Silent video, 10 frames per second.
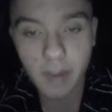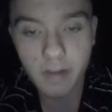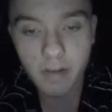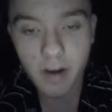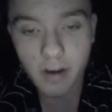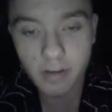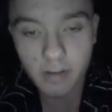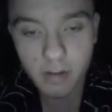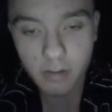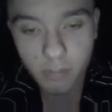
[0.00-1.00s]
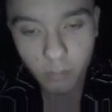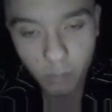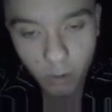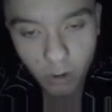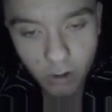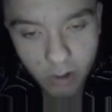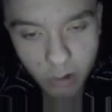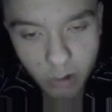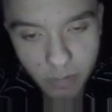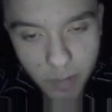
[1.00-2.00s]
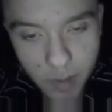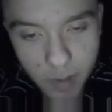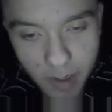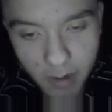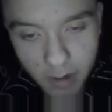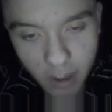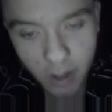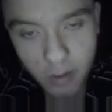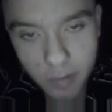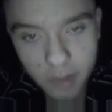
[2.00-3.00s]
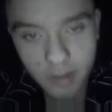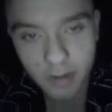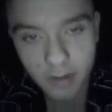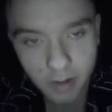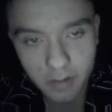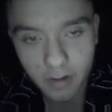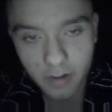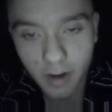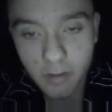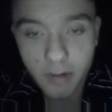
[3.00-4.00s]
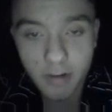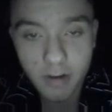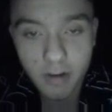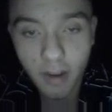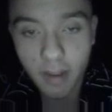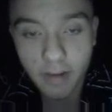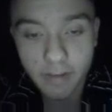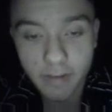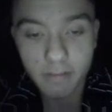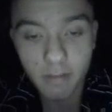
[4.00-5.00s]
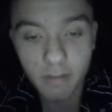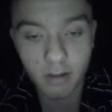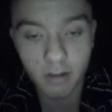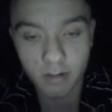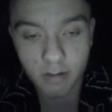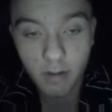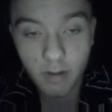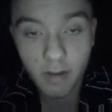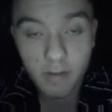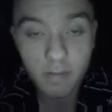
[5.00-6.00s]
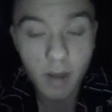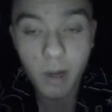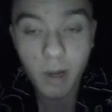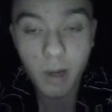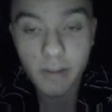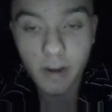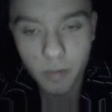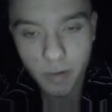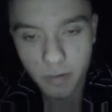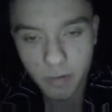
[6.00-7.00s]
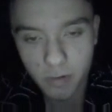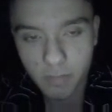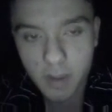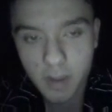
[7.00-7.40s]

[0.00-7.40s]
All right. Roar Over Me by Eric Holomund. Nice picture, actually. I like that. I would hang that up in my room.